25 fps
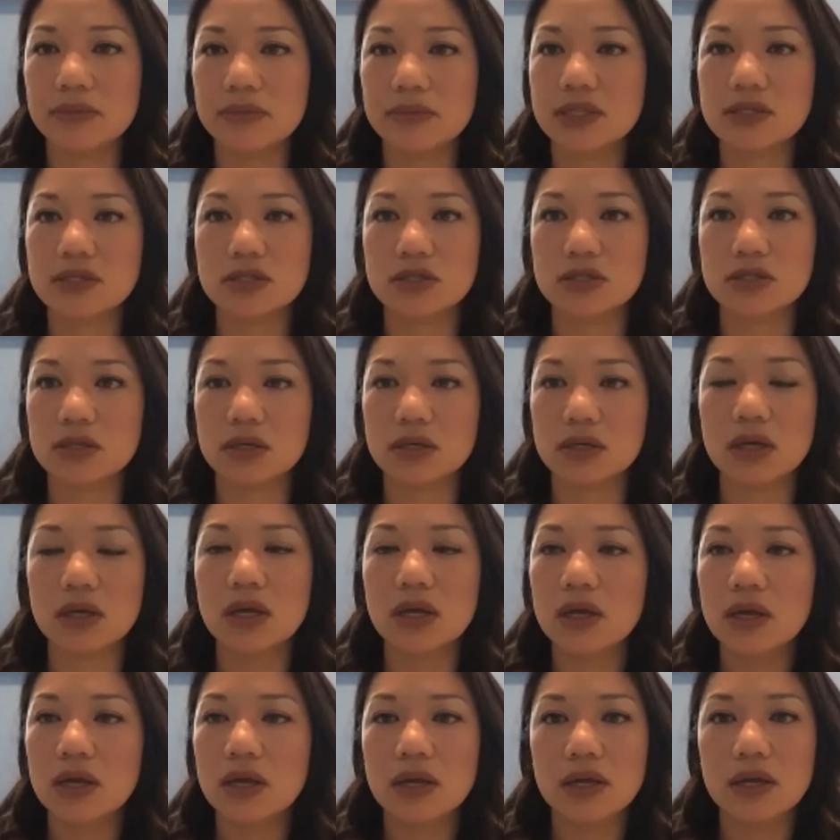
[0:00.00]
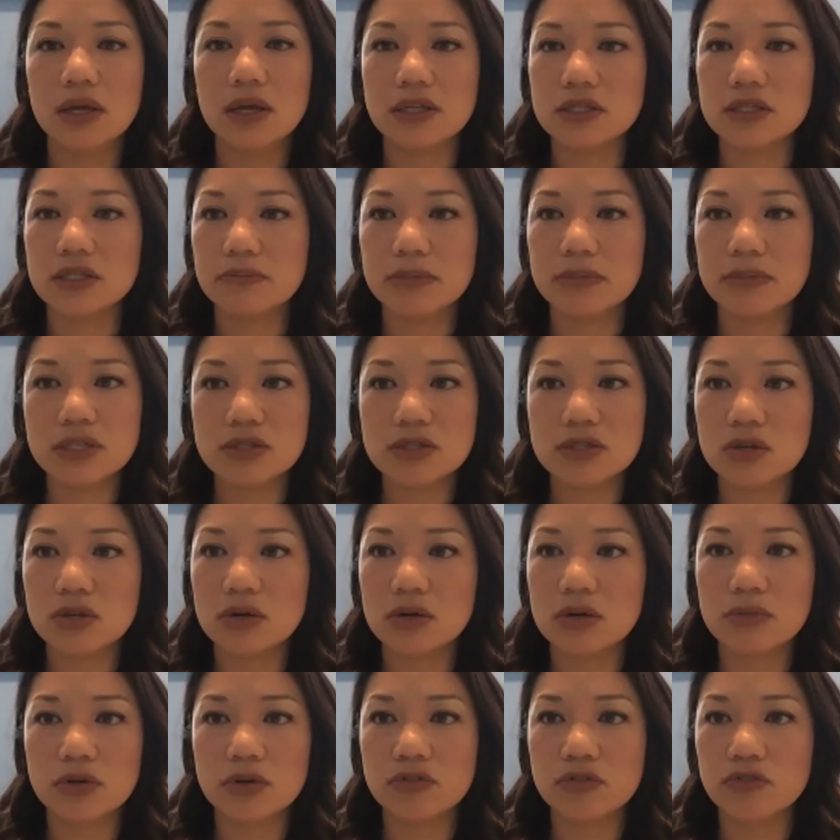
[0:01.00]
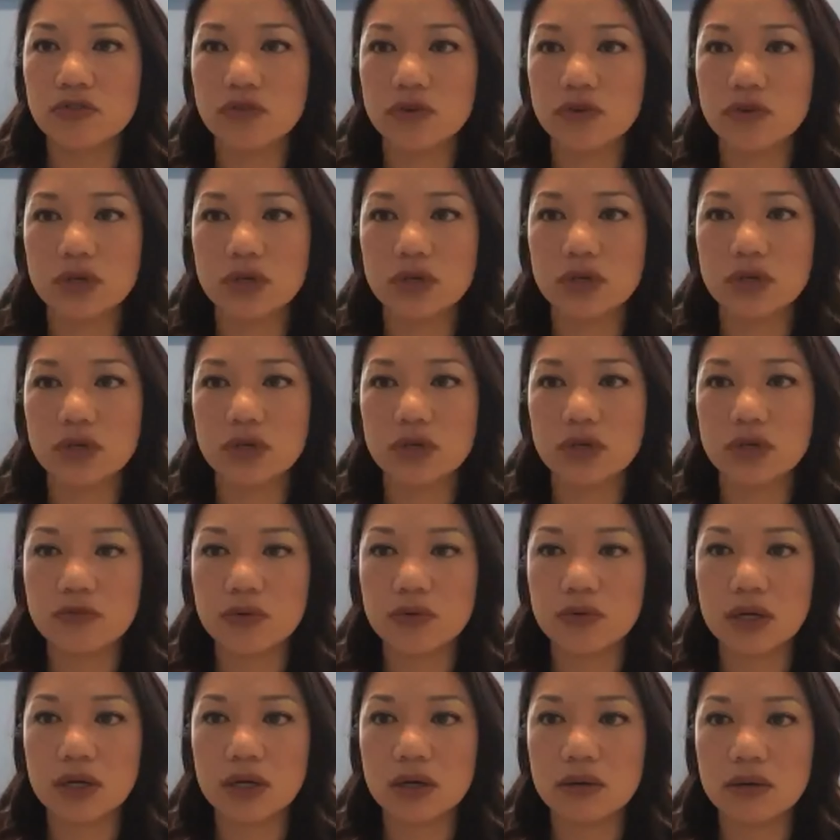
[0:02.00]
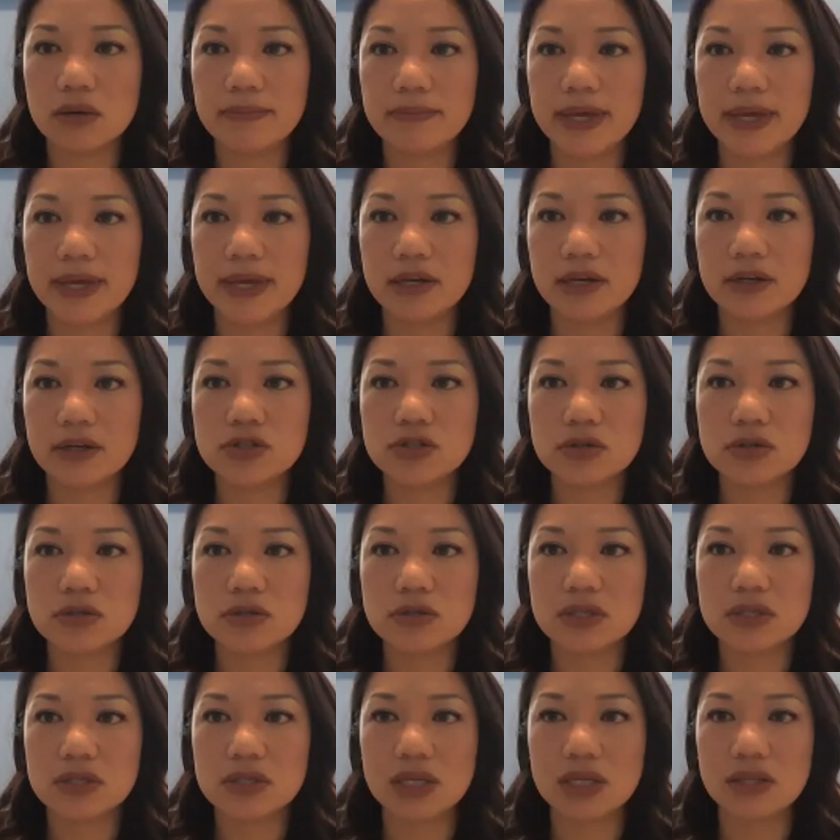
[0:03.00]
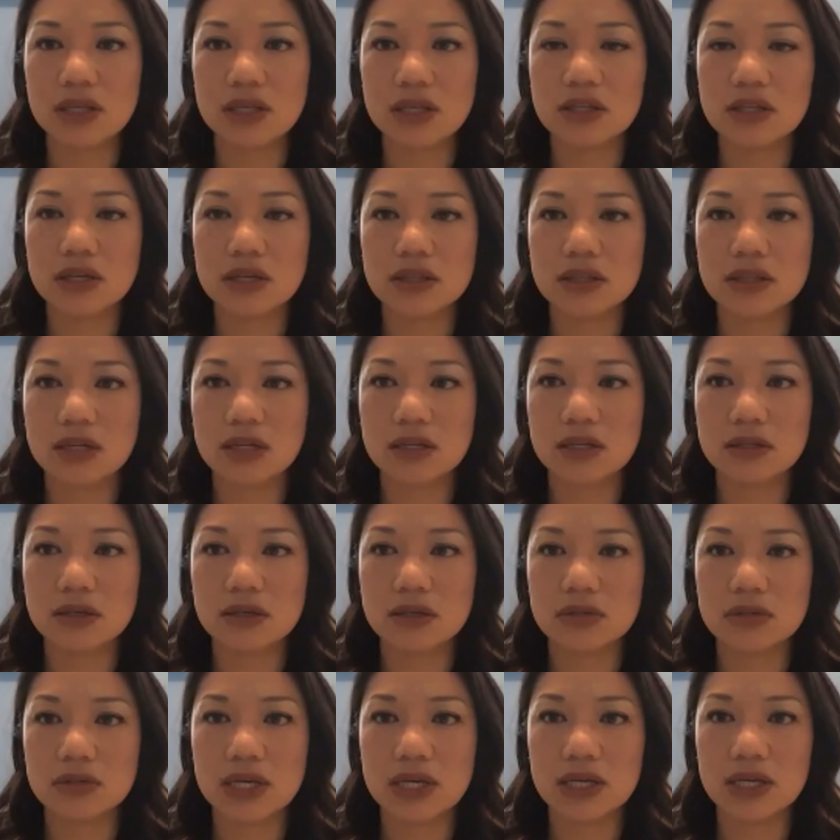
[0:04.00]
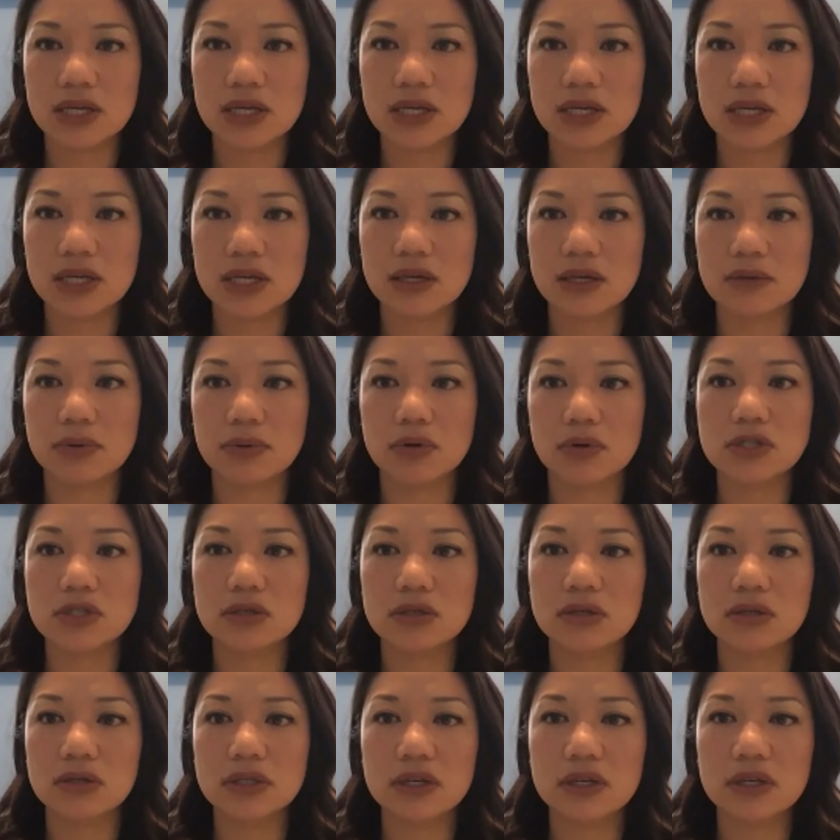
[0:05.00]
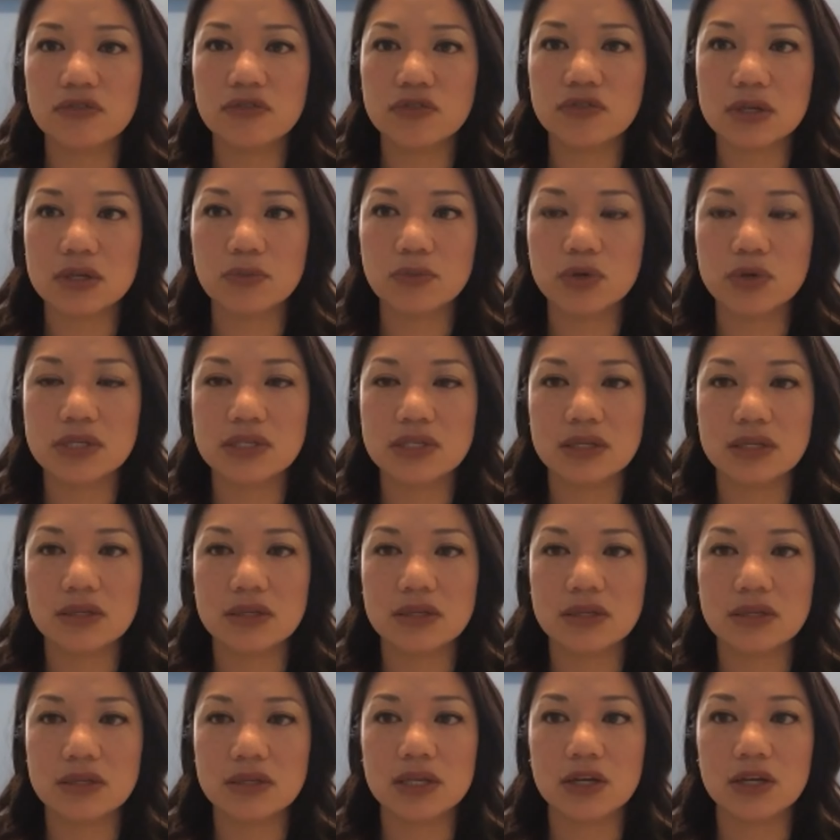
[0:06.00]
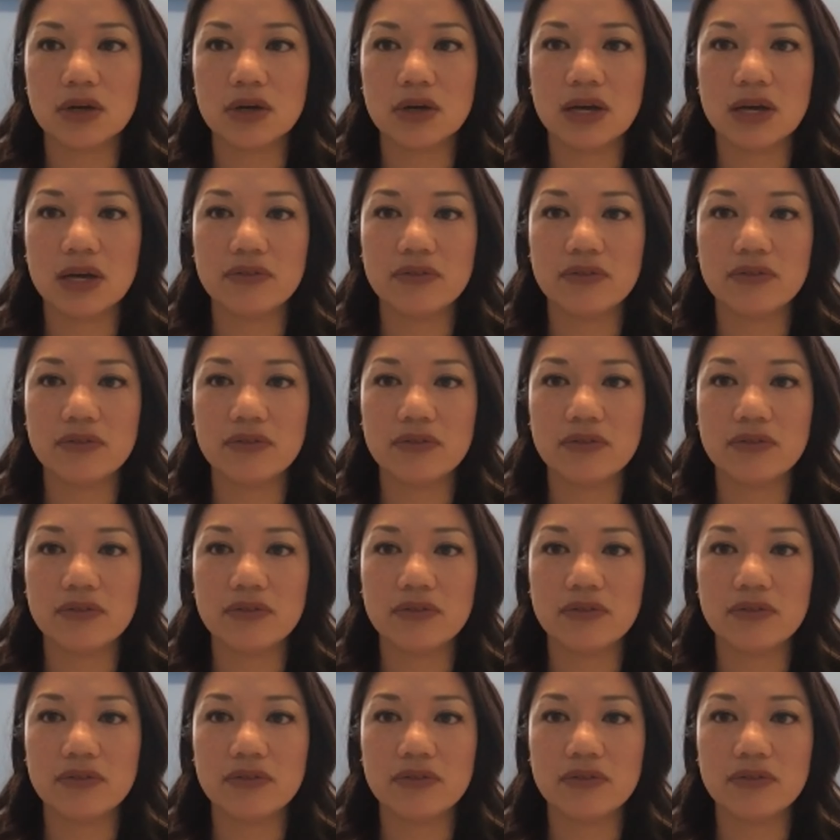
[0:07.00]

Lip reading: That's just it's a misnomer for a lot of managers that they think that they're taking it personally for some reason, that you